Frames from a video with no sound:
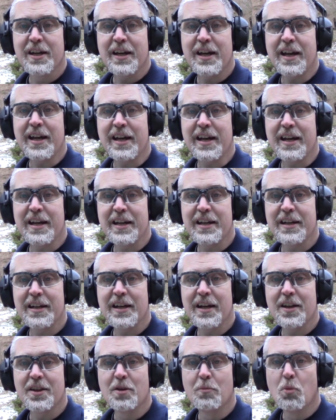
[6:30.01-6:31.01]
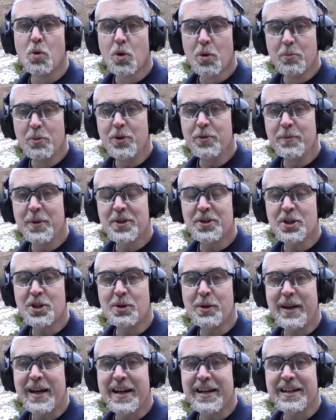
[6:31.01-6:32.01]
and the more movement that
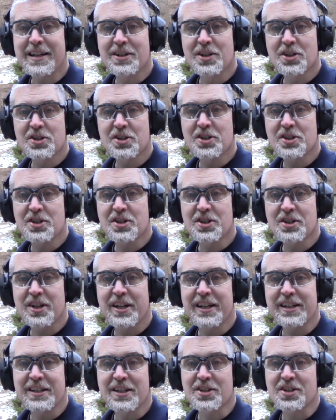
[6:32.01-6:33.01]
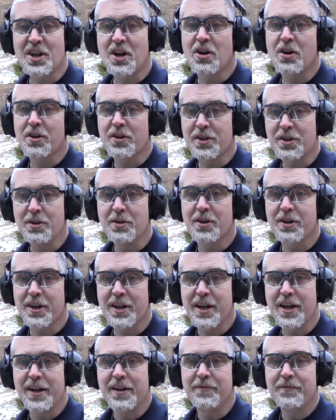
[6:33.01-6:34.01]
you add at distances like this, the harder you are to
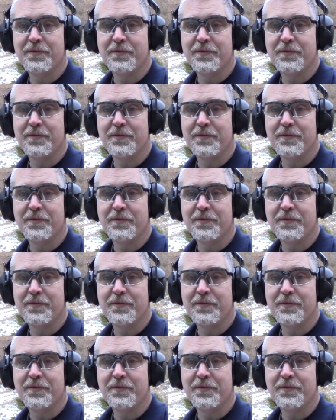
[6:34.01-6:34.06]
hit.